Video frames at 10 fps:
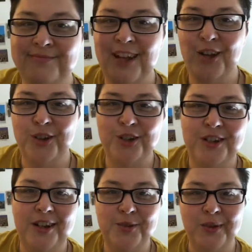I'll talk to
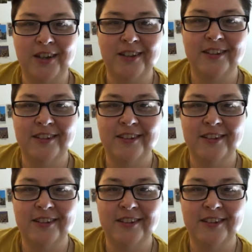you next week.